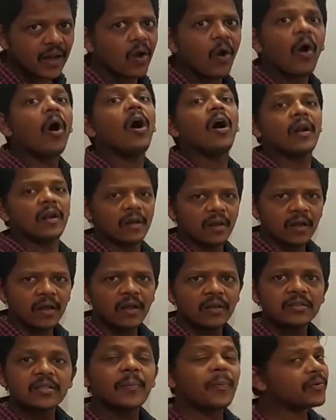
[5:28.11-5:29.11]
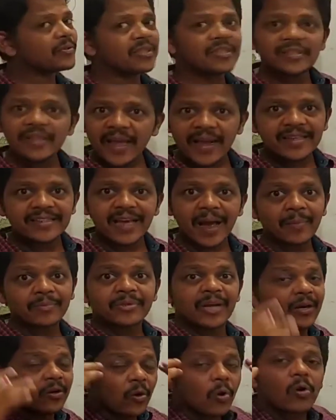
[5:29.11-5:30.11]
Or suppose in the exams
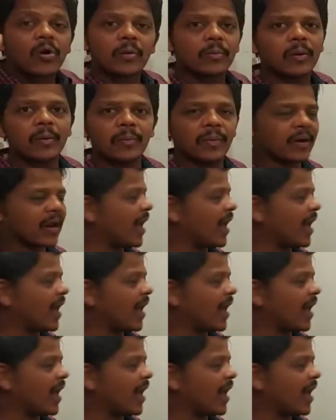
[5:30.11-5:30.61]
I don't remember.